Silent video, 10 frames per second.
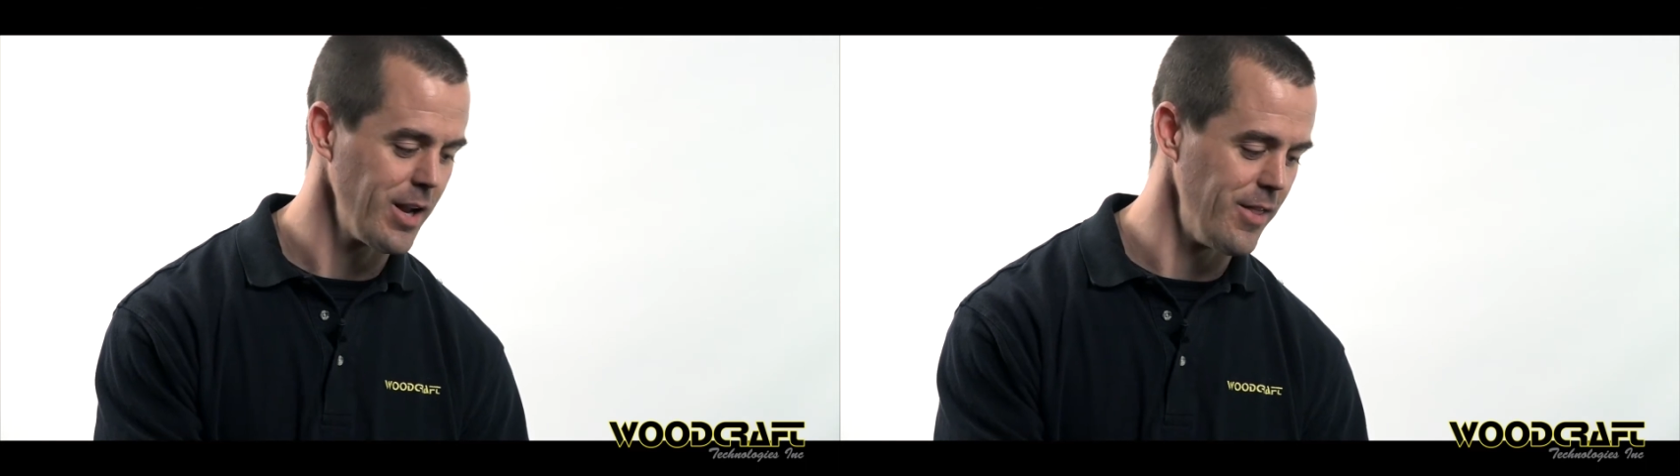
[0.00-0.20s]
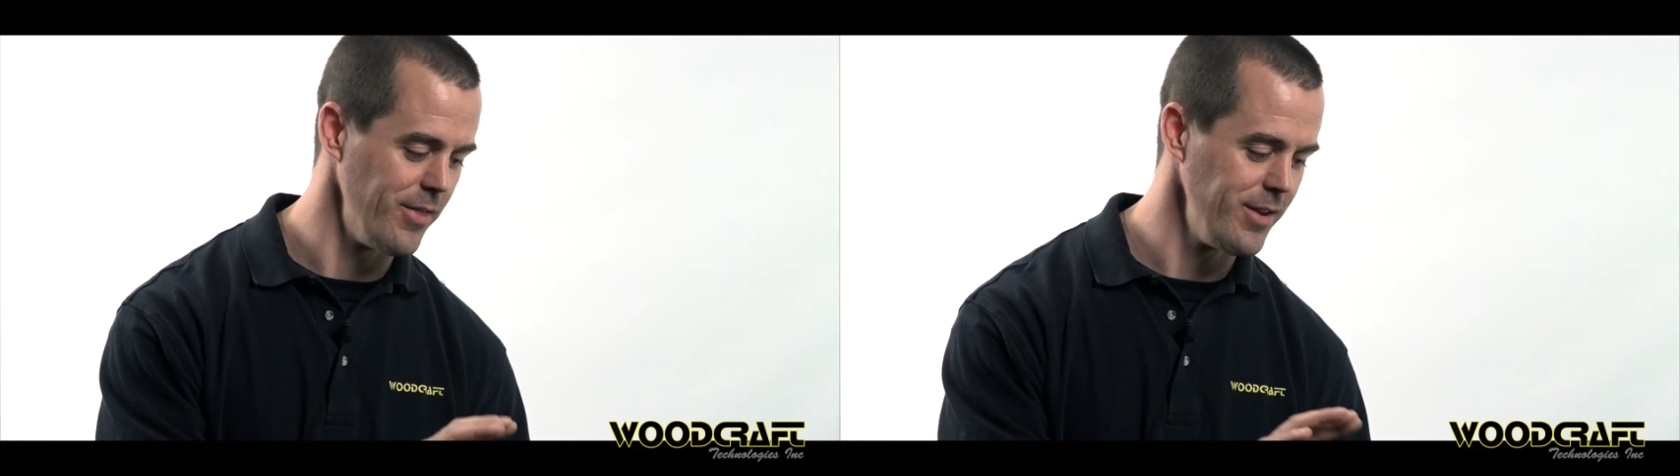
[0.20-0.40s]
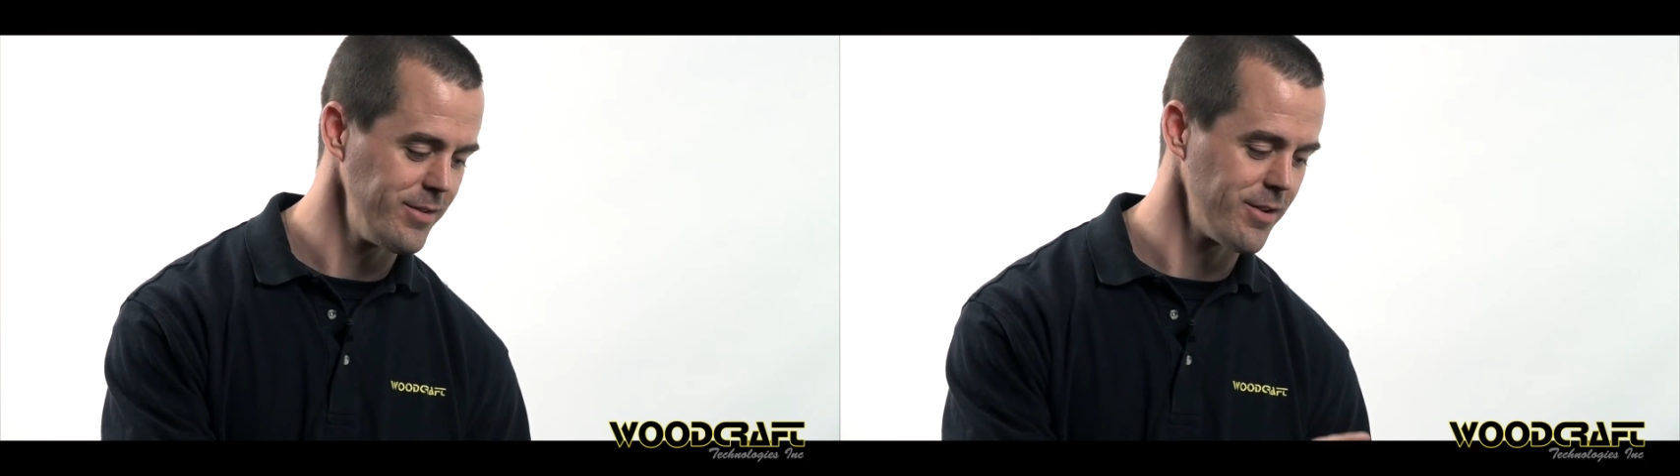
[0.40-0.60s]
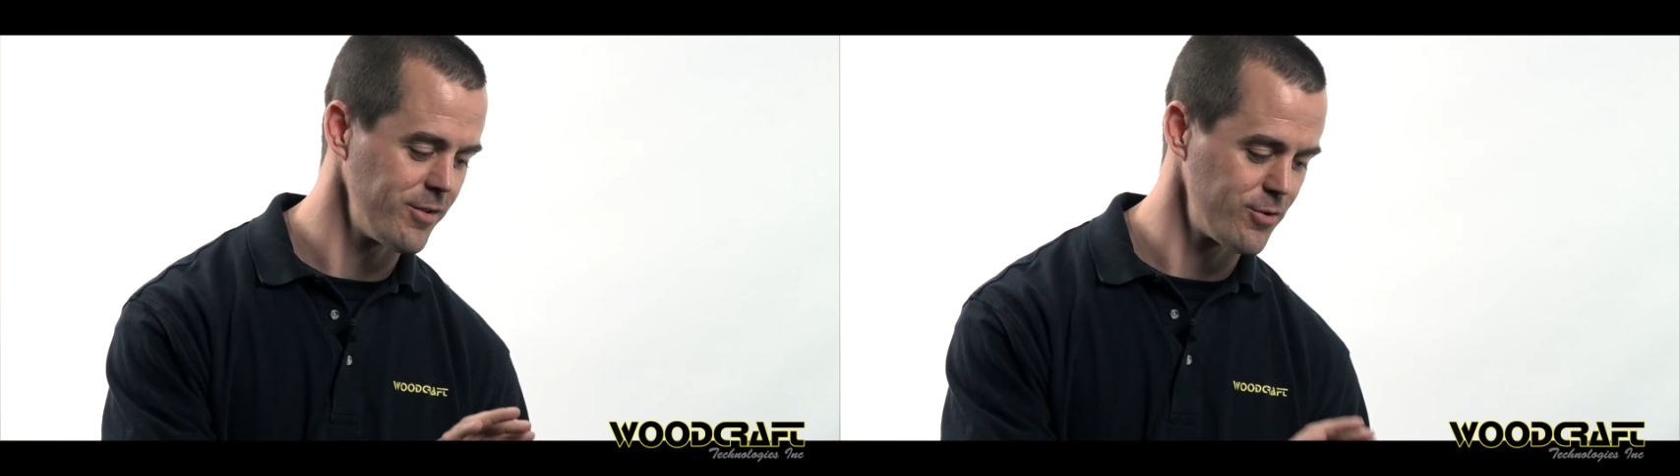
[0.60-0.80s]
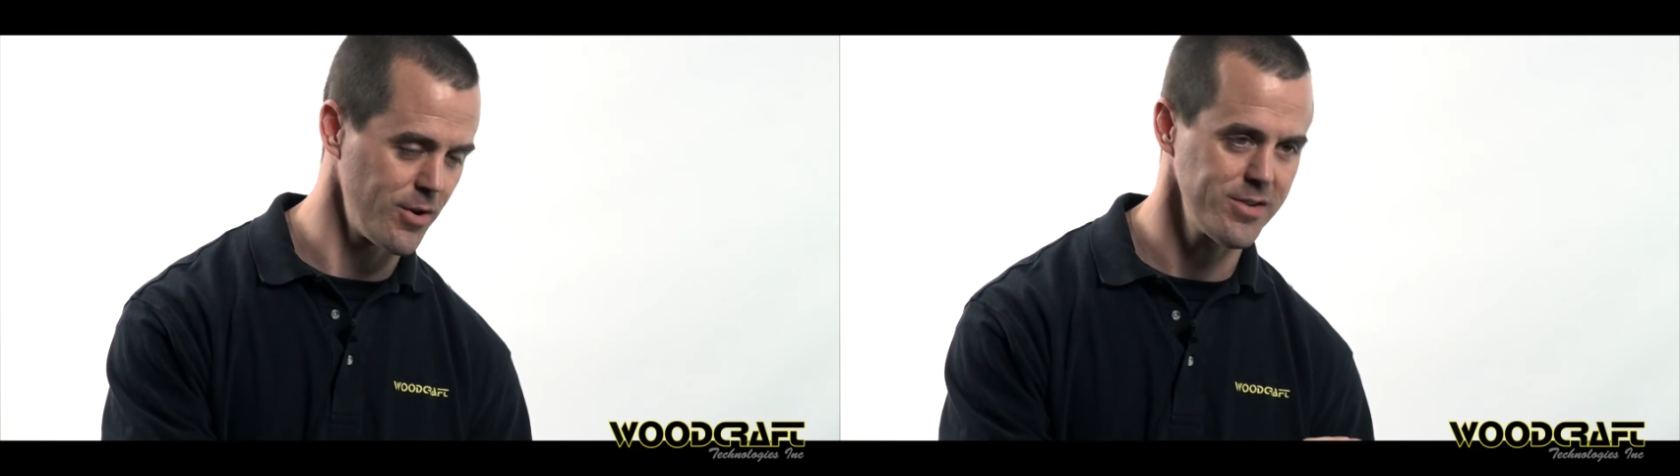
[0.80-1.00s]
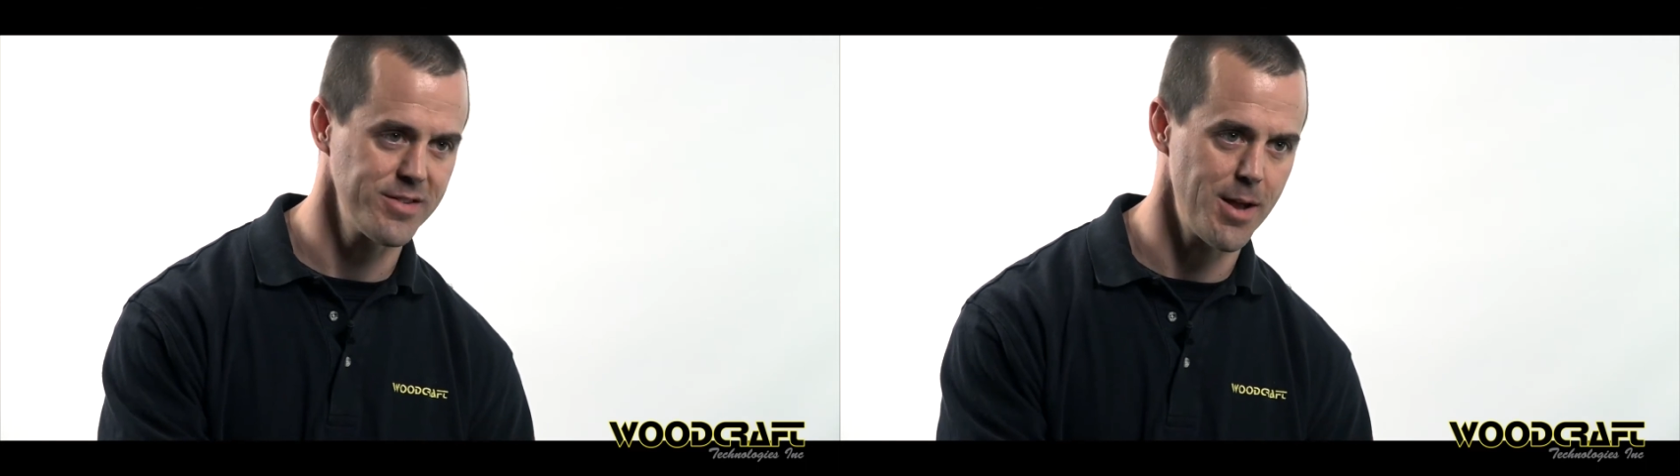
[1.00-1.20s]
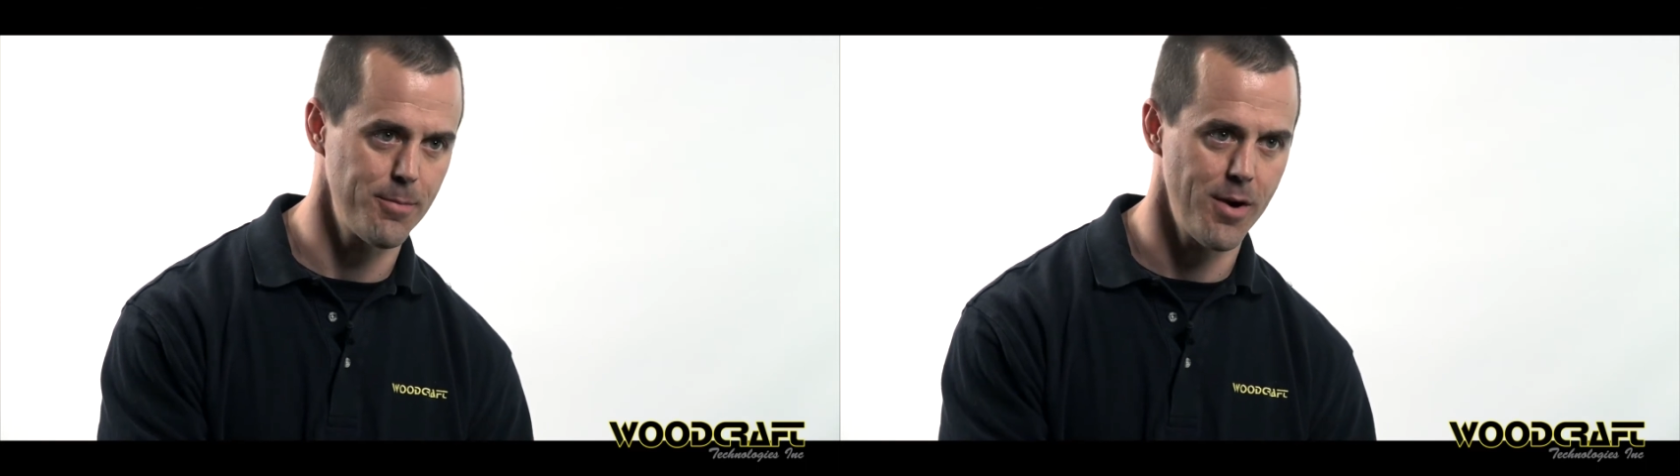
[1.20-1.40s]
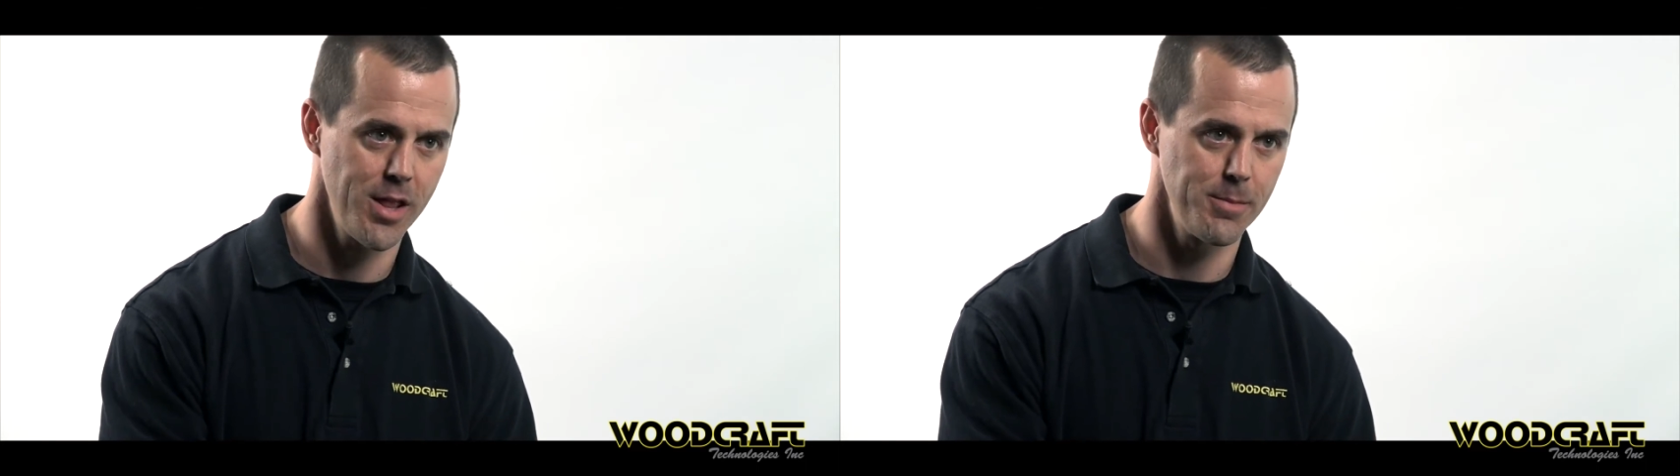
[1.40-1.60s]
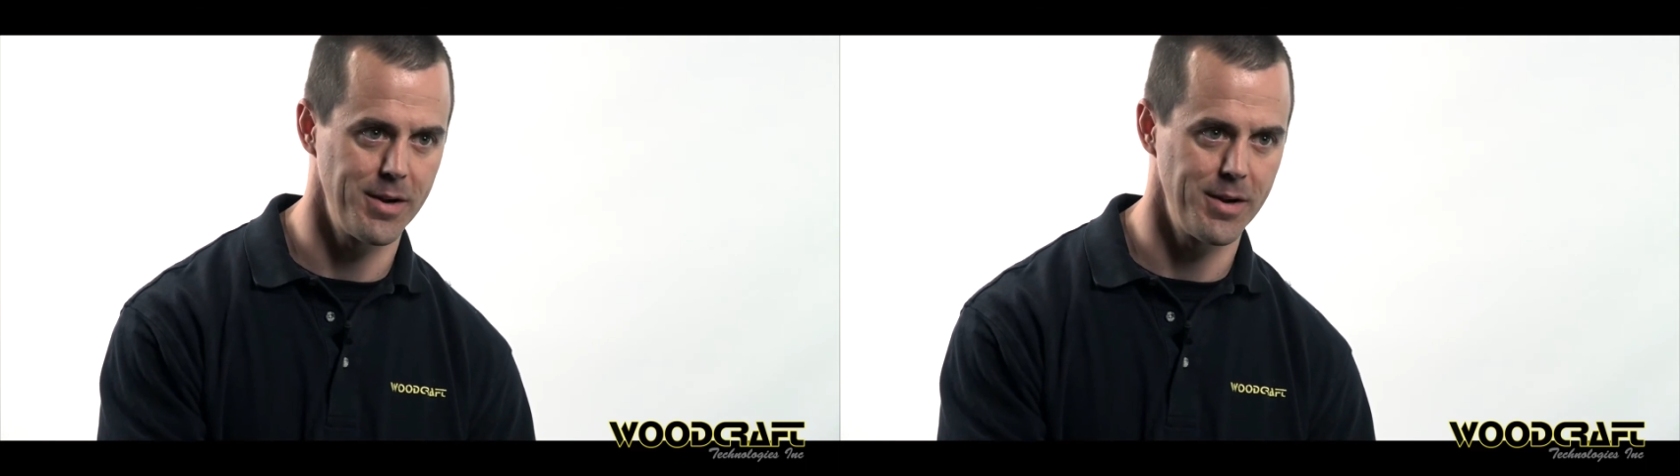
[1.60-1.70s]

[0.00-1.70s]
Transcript: and these have addressed that problem